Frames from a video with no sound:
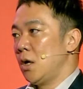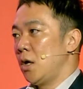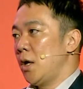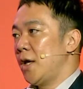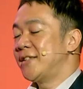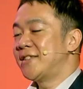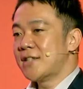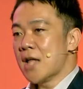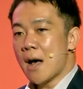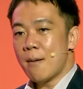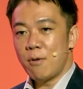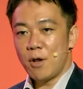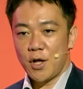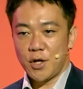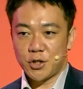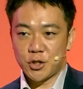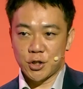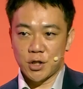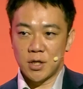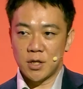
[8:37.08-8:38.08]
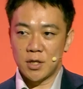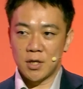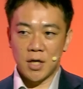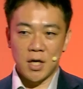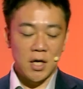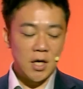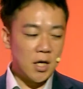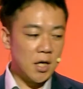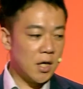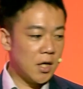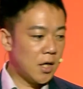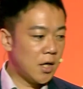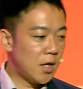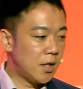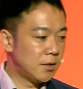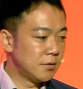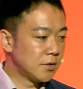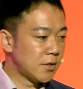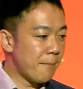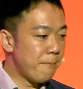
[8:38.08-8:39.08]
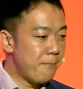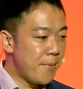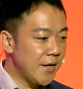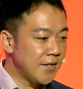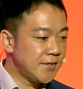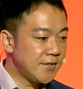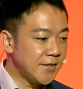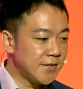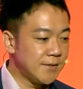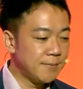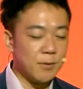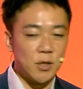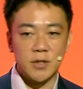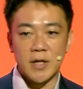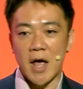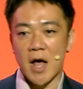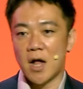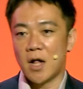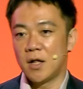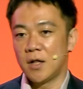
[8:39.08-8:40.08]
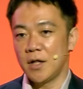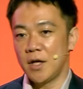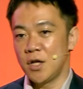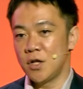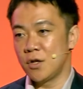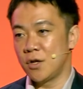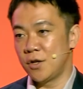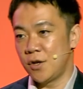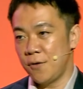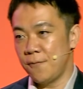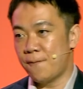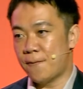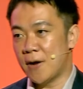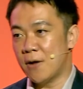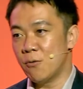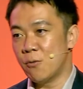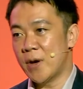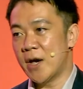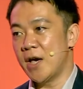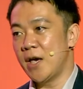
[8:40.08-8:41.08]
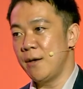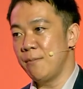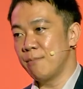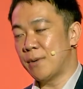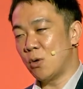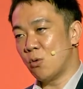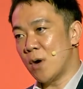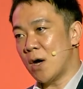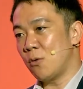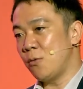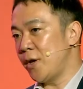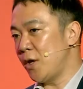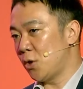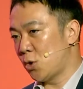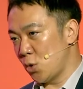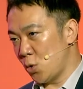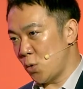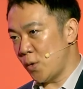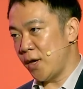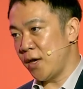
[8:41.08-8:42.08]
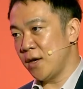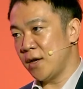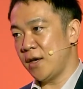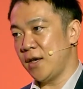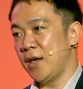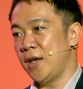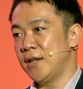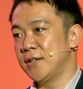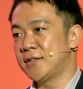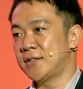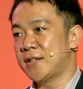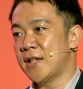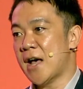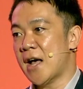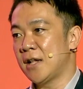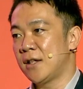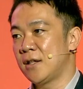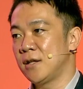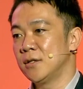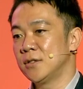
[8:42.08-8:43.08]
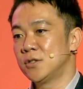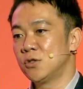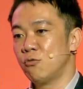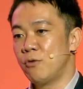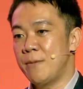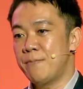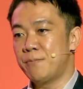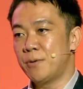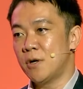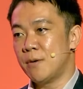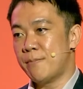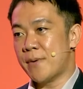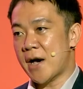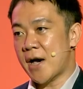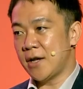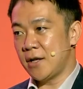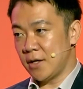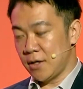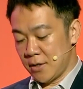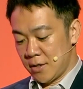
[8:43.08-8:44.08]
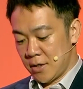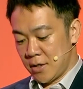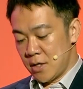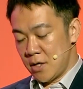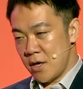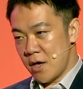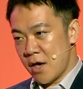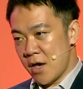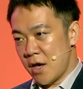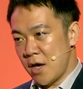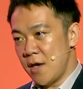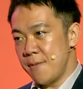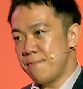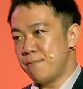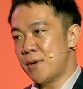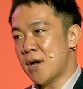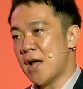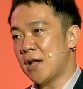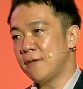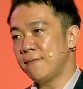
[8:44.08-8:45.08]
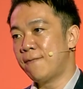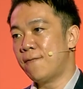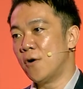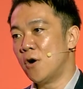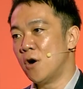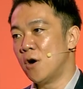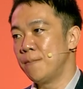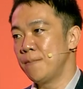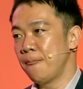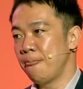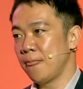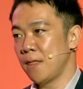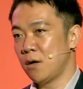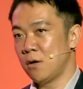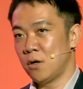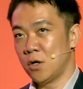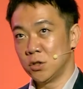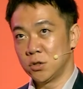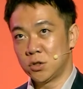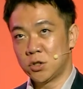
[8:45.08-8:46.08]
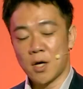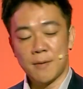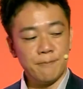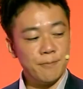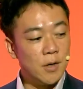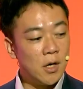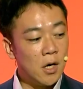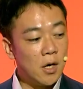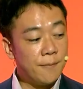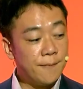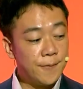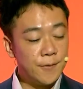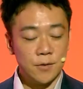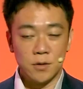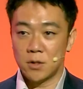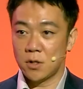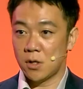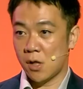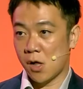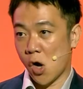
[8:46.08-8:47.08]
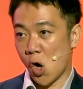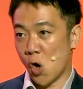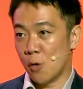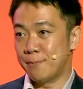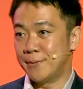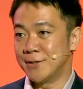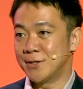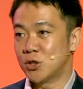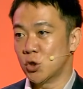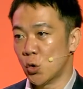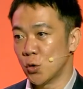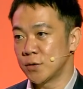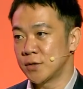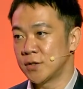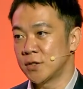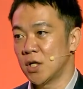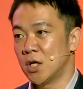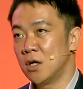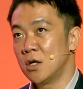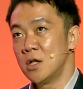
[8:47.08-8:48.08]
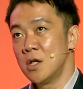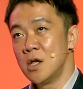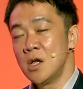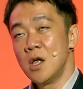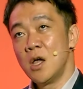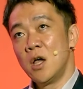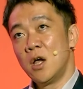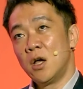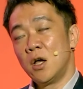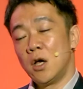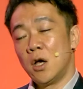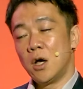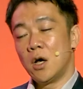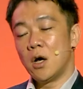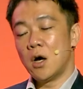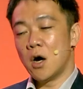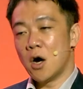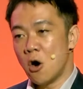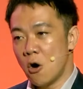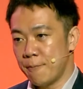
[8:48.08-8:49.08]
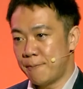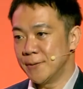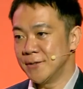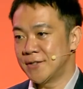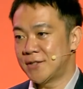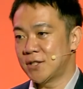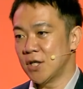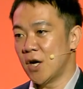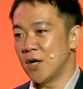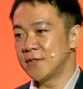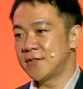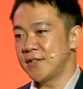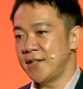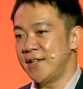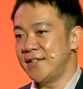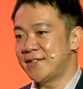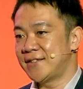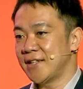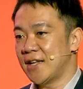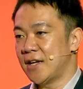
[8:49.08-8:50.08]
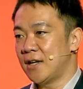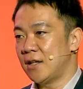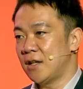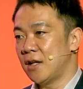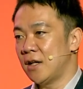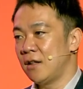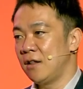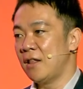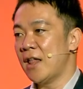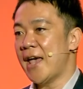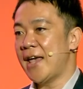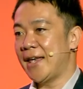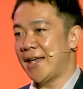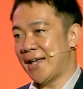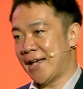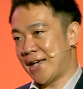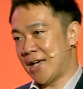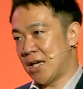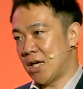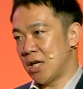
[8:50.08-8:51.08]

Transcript: establish the business model in a different way. But what we're doing is that, so we provide a platform on top of open source. So open source is a lake.